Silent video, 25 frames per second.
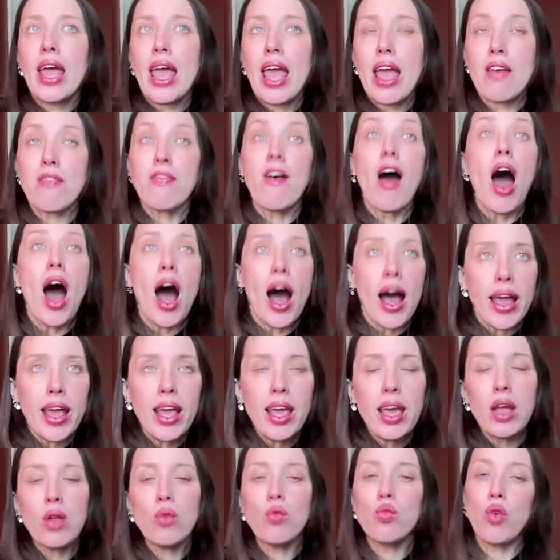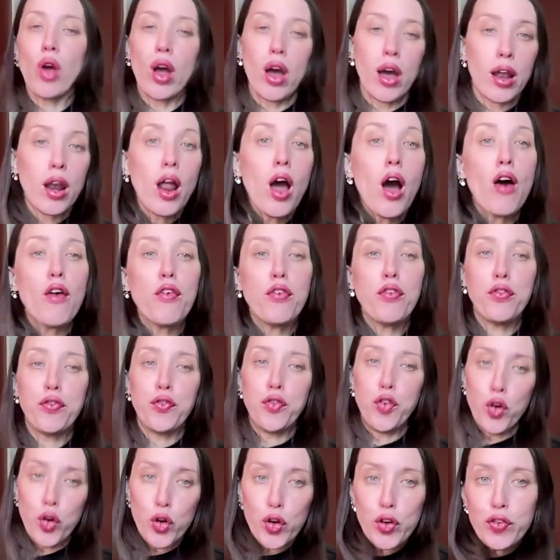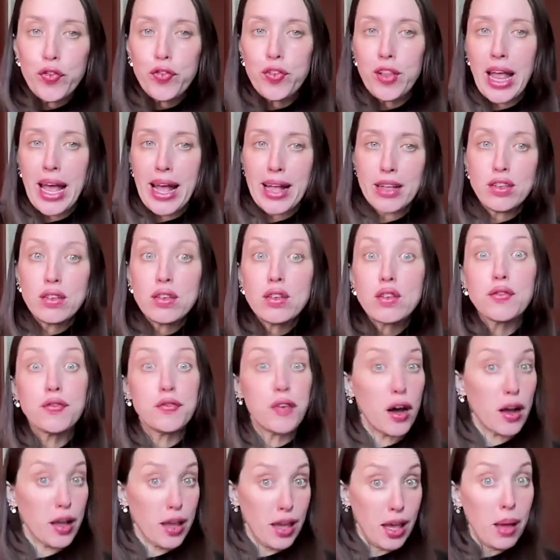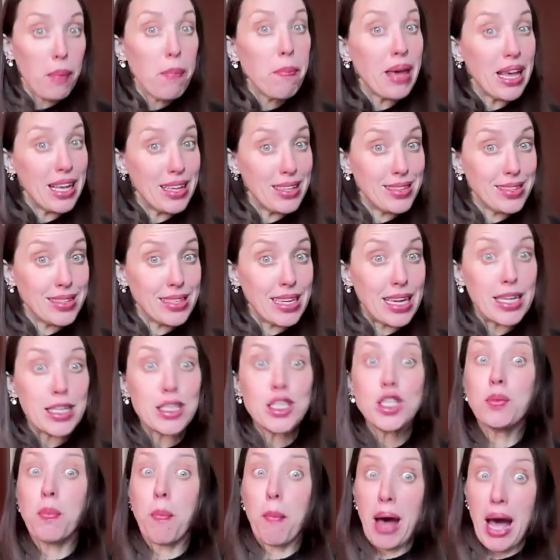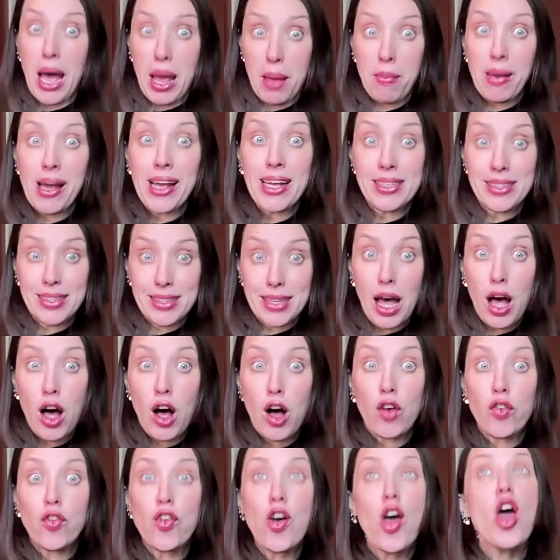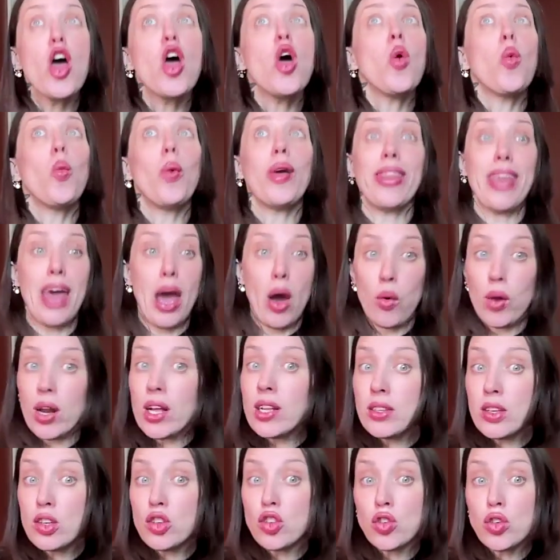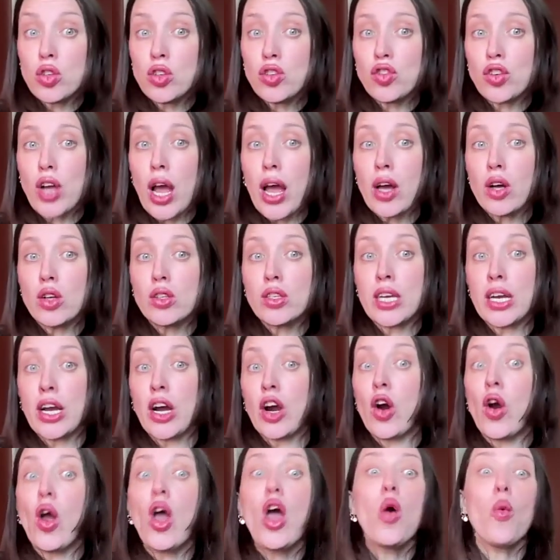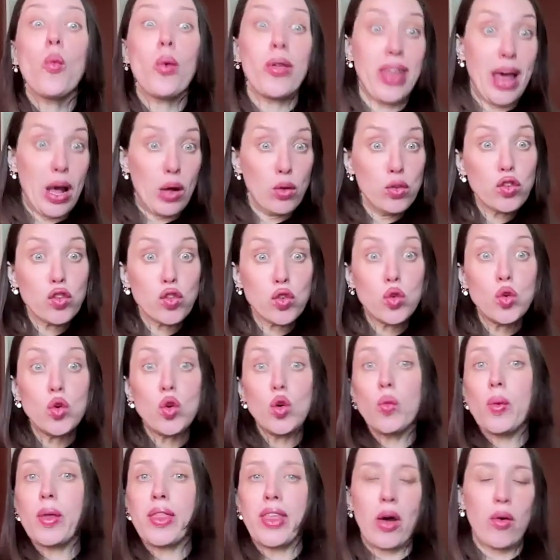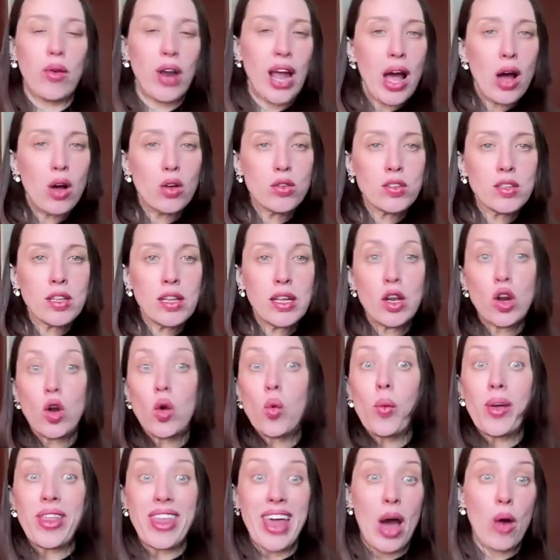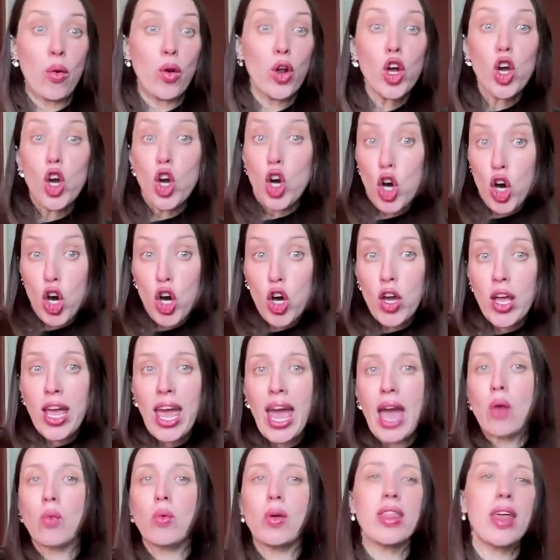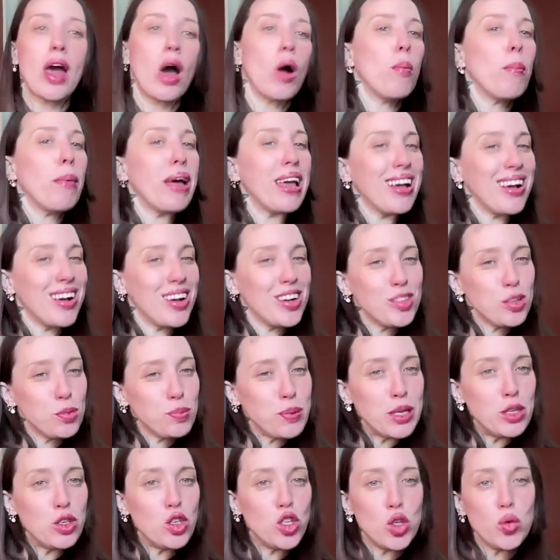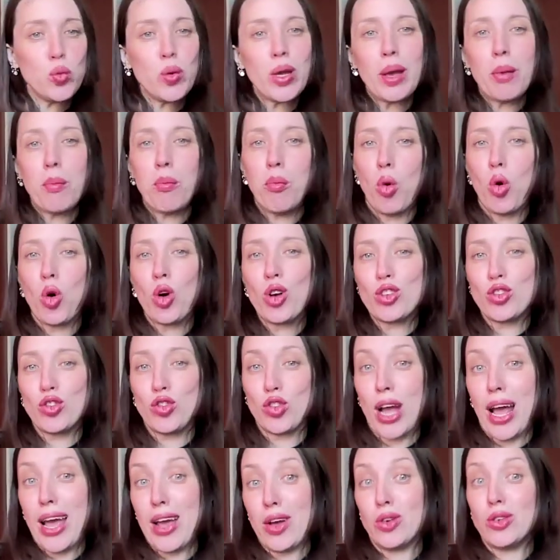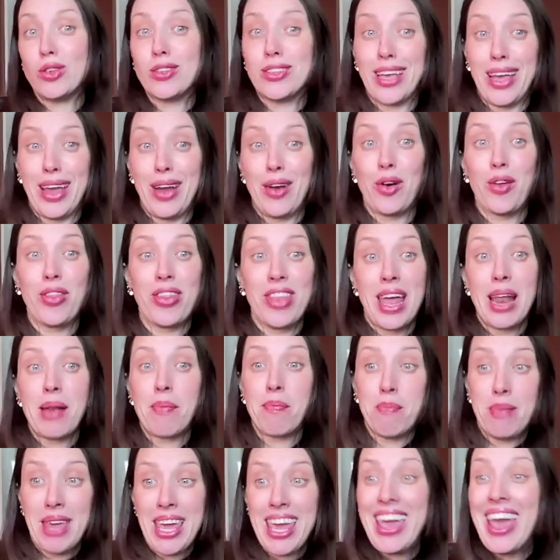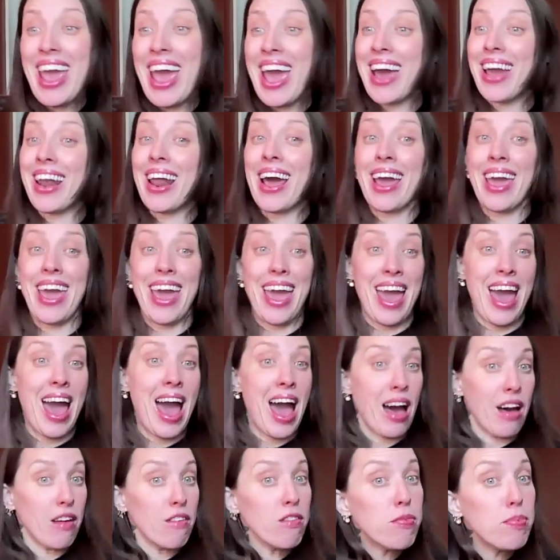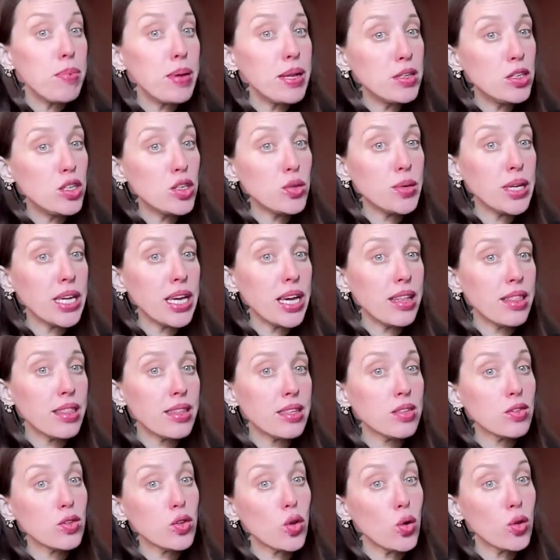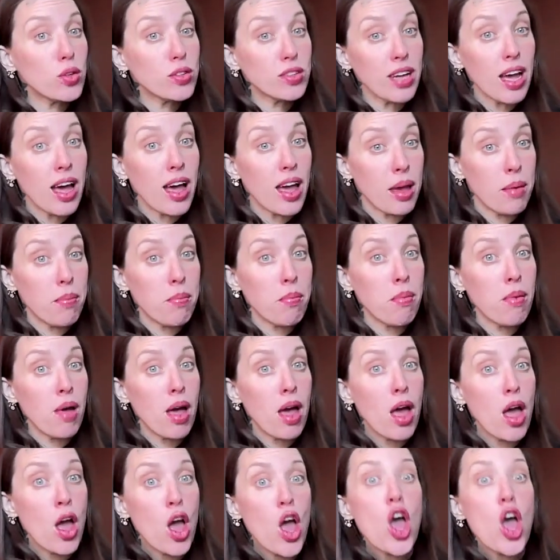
If I can run a full-fledged fucking business by myself without additional childcare, without school, without a house cleaner, without a cook, and without my husband doing more childcare than me, and I have been doing it this whole time,